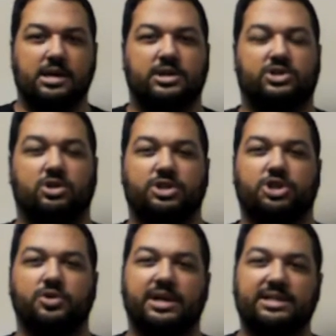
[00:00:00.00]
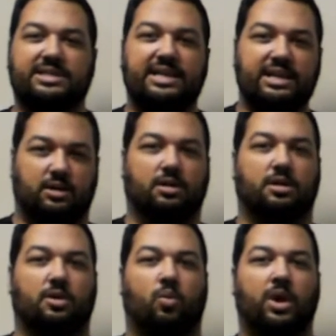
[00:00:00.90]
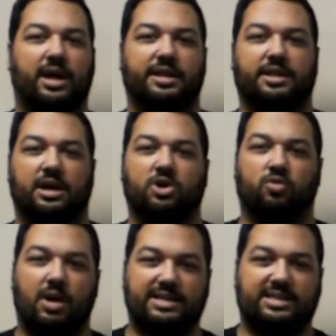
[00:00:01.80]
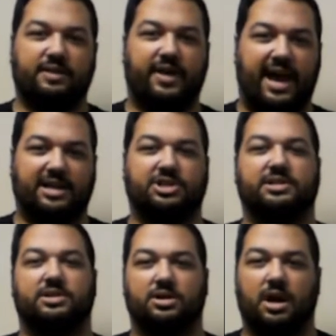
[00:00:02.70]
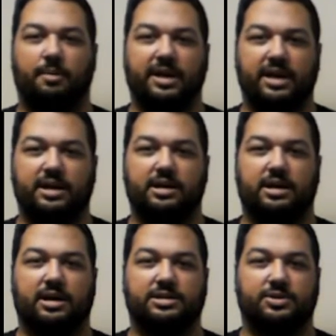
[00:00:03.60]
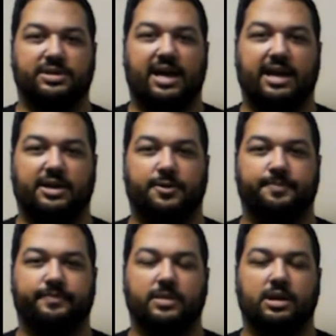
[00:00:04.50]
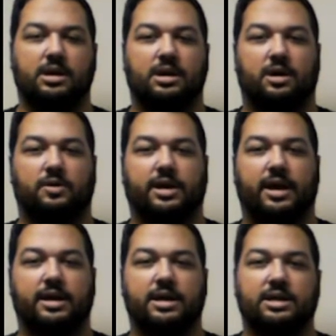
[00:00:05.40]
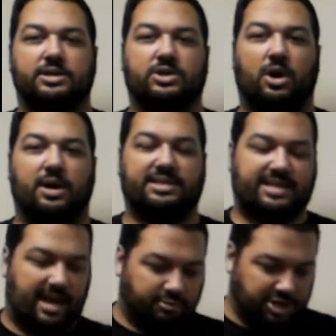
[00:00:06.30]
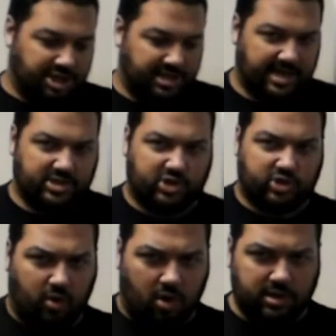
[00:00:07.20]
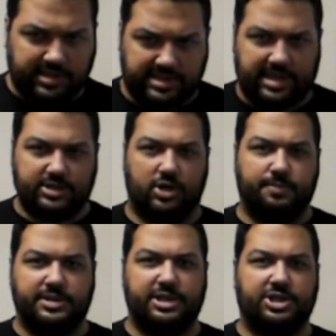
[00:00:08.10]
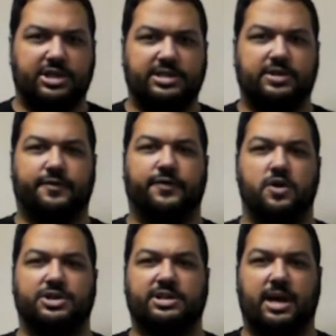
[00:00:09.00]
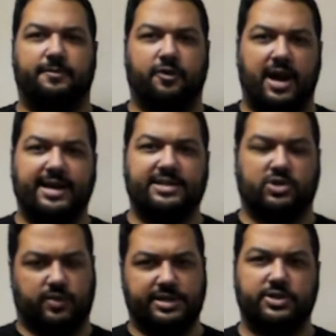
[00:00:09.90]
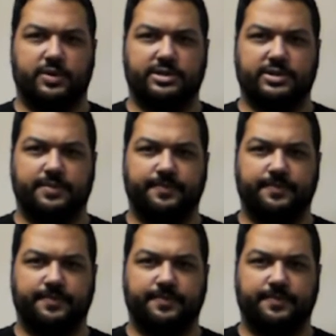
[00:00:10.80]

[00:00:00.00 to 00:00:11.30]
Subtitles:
so that you can deal with aggressive actions that are coming in to attack you. Okay, so establishing that strong centered position is the first step for any Soresuist.